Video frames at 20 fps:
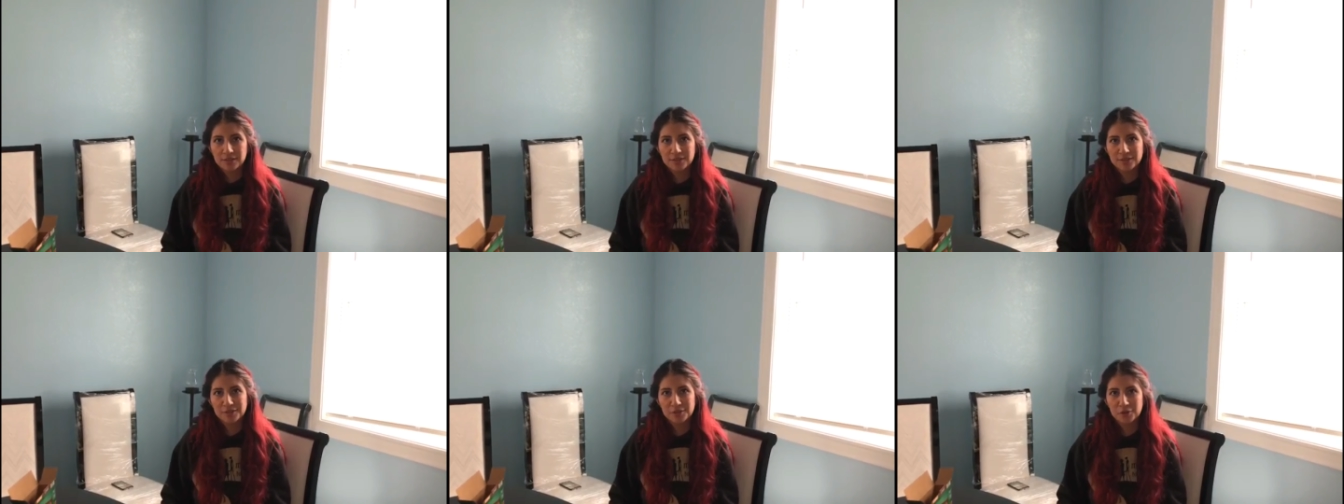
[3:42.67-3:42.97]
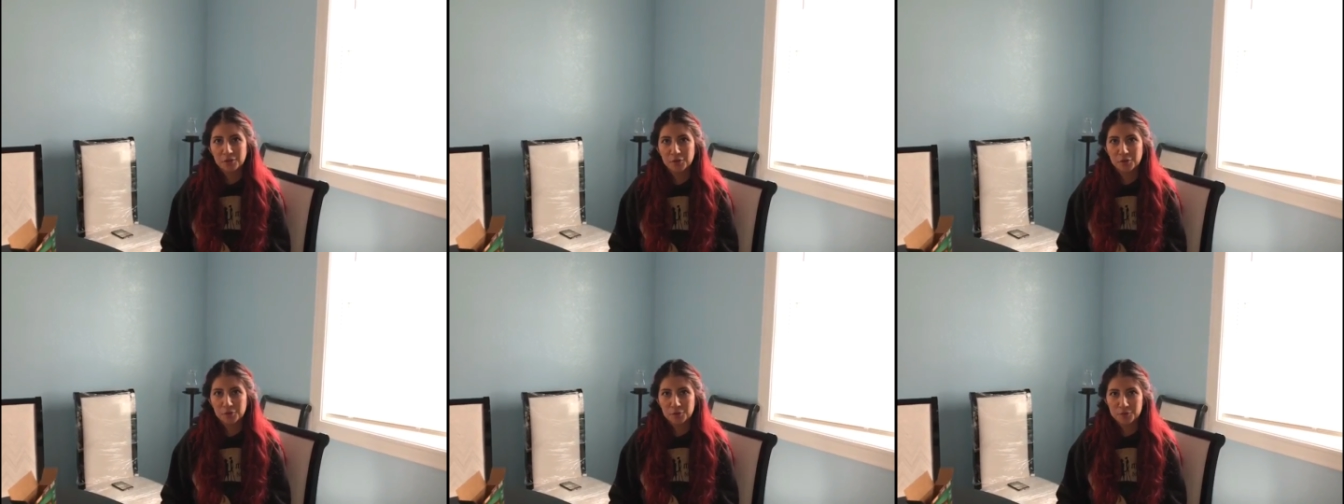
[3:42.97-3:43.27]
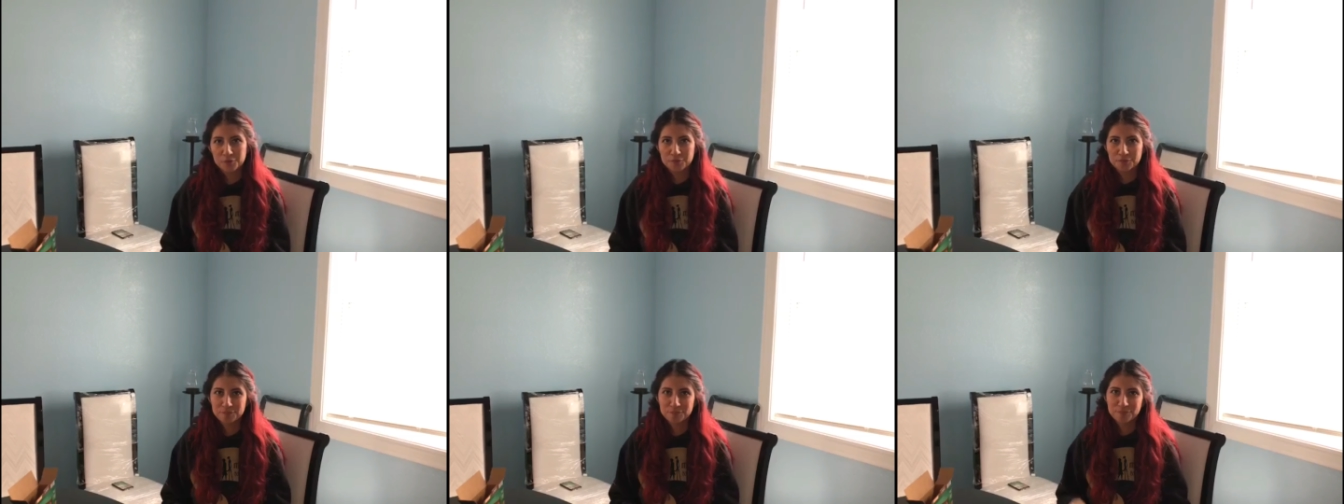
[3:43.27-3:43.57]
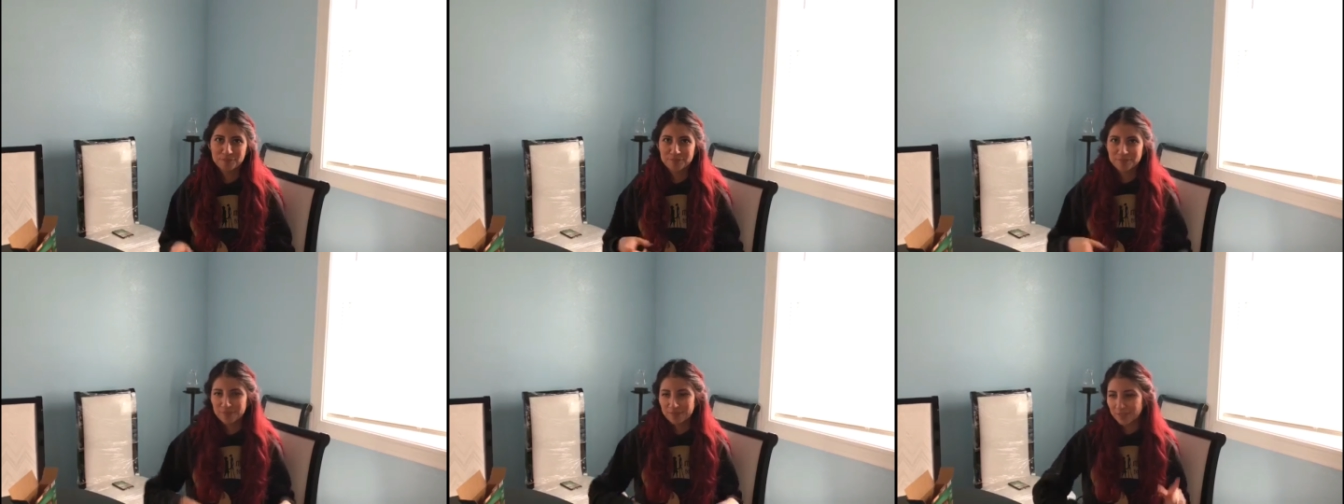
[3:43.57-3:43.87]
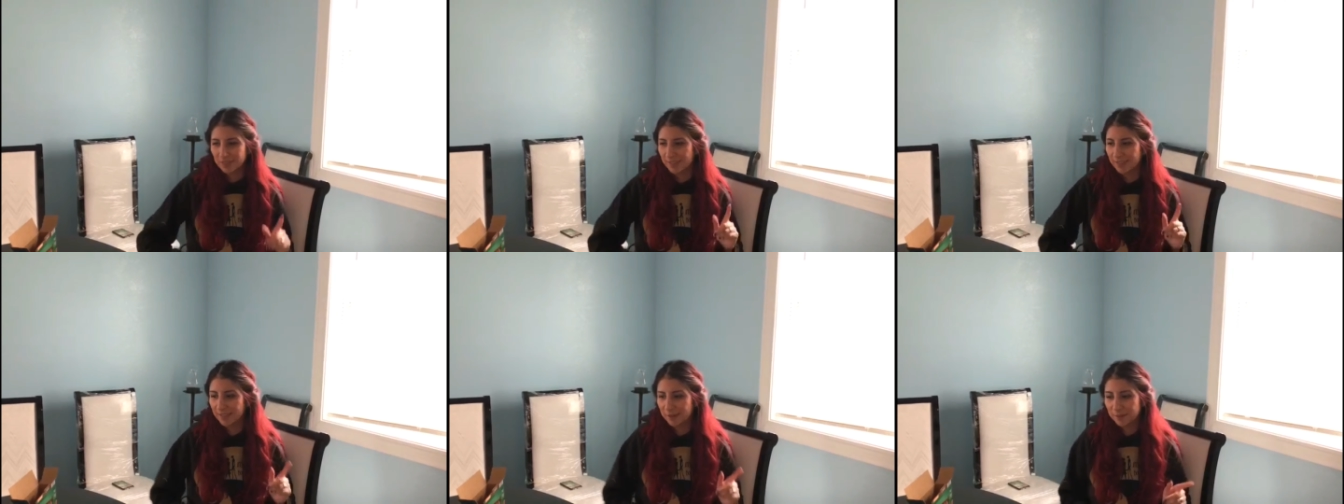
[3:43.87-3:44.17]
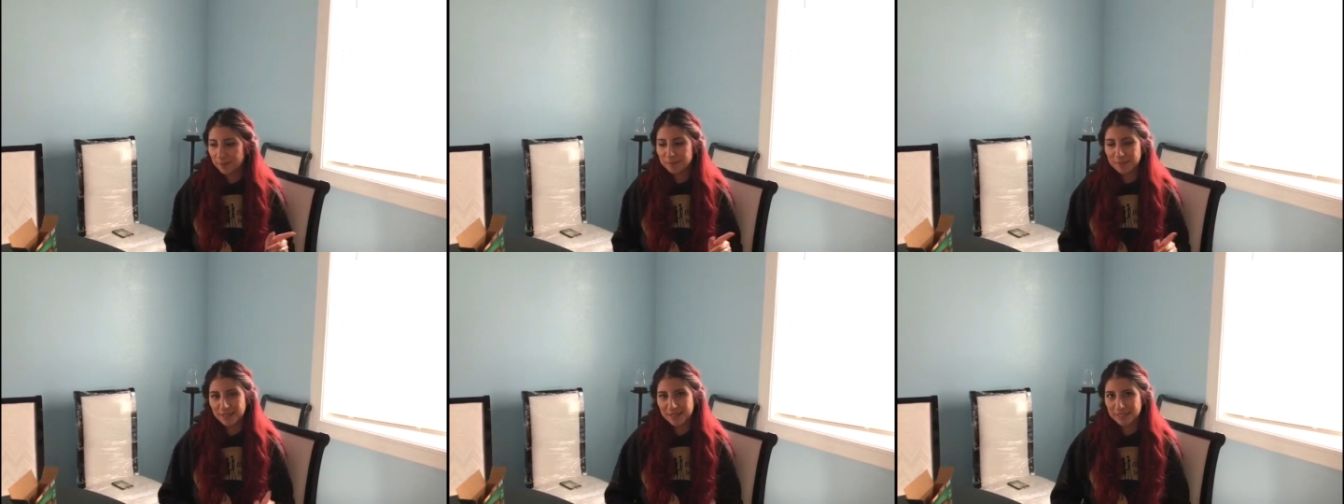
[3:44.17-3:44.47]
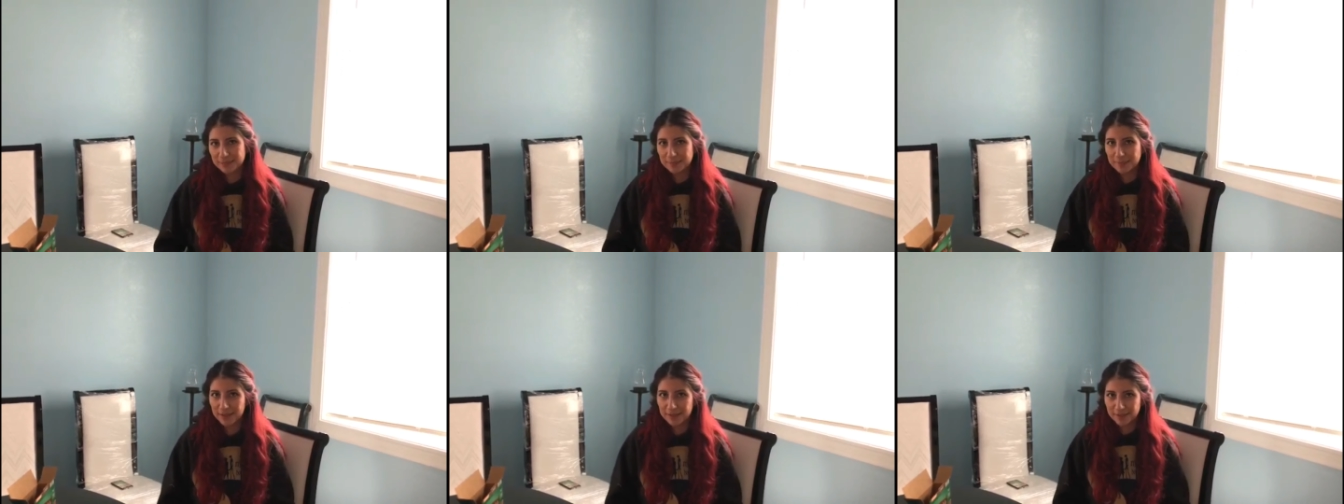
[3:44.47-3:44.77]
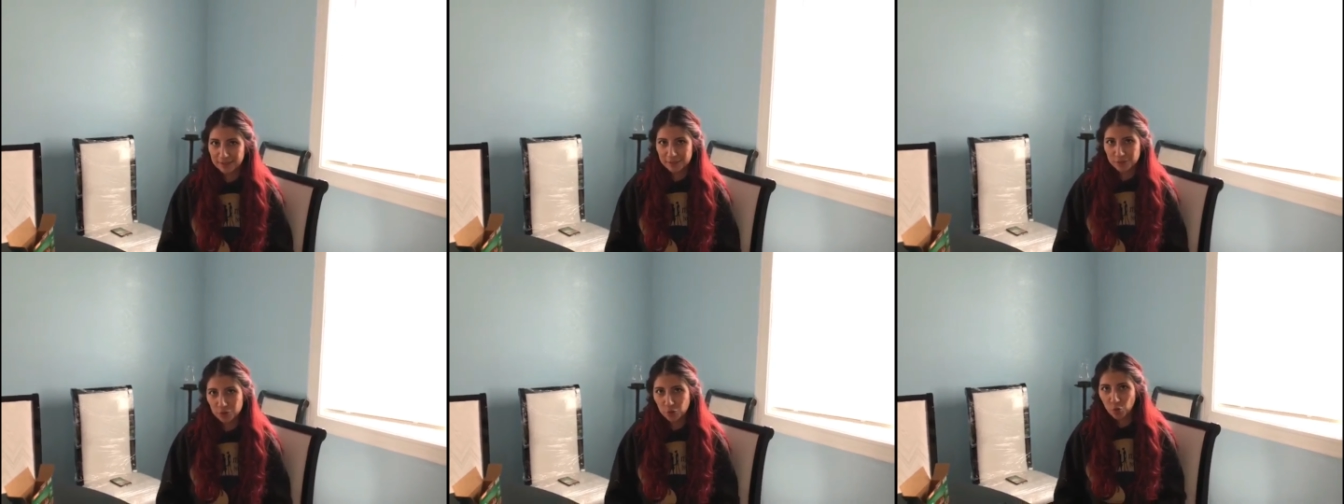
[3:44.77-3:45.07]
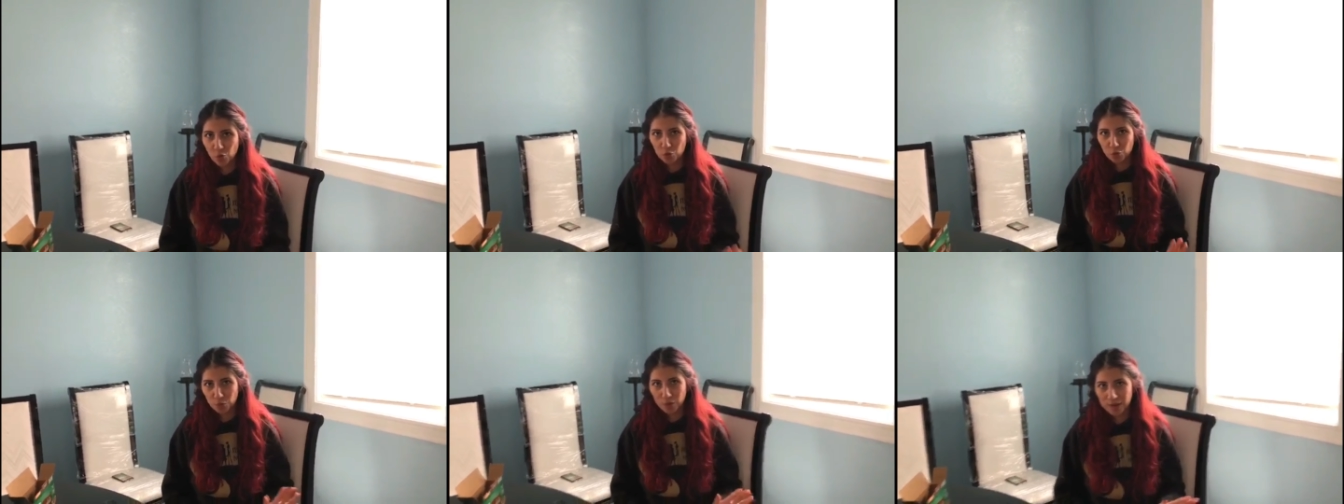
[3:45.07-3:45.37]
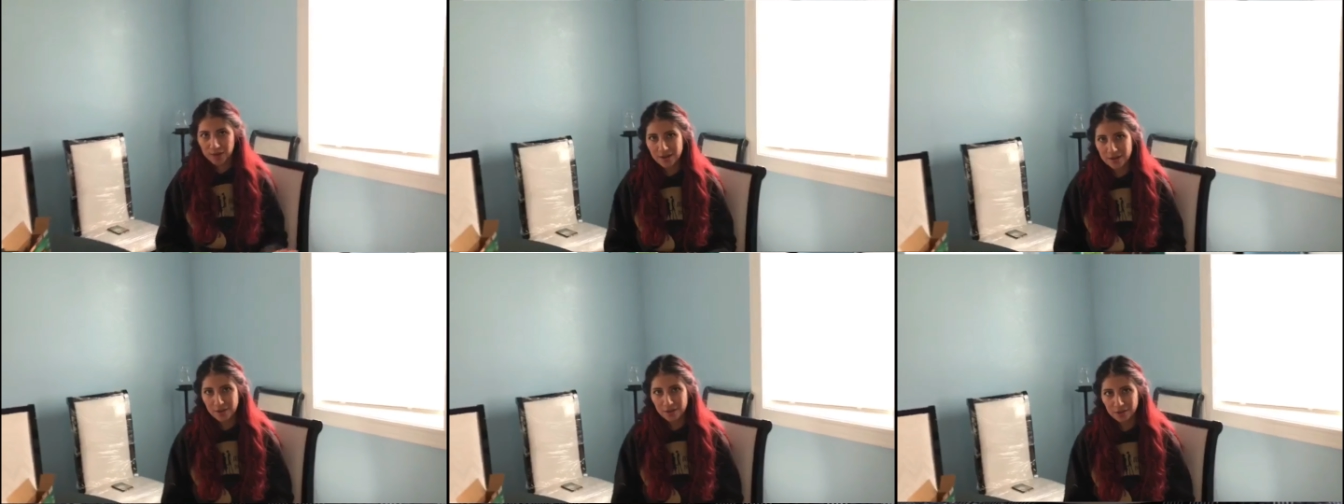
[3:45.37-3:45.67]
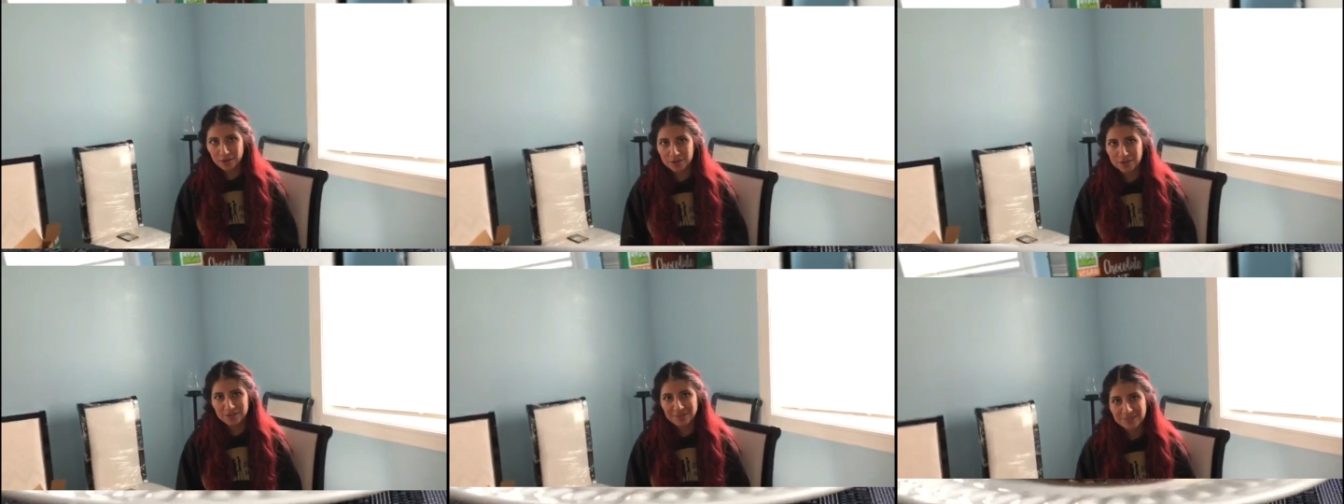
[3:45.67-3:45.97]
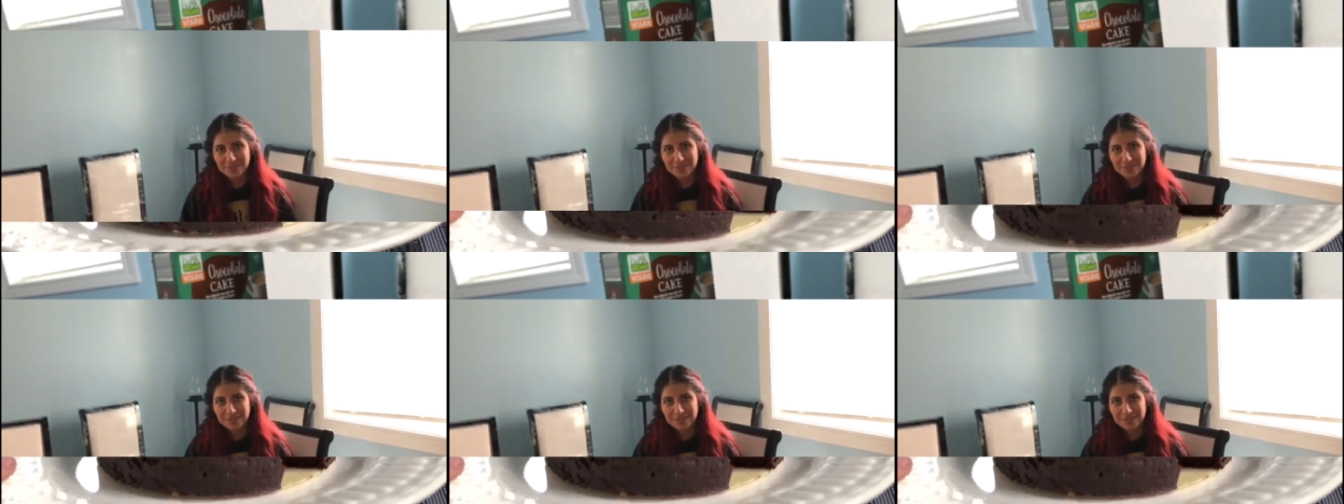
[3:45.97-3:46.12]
So, yep, that's my score right here.